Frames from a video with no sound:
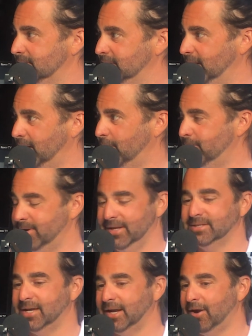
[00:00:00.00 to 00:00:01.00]
And
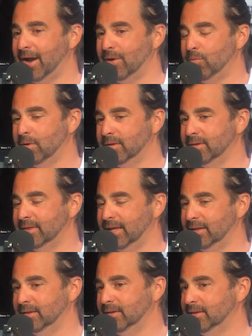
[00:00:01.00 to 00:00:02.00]
it's like, all right, well
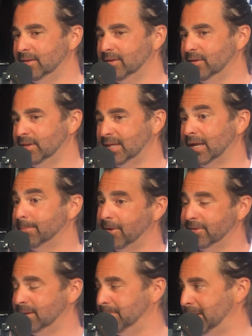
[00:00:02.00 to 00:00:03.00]
then think
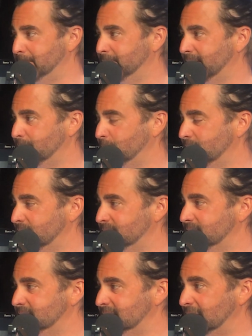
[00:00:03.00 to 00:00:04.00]
about the people that we're
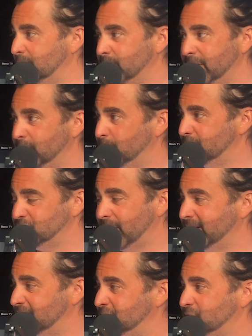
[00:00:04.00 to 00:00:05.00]
dealing with who are
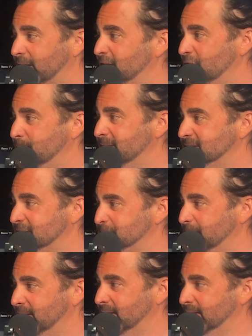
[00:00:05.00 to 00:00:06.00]
trying to do business with.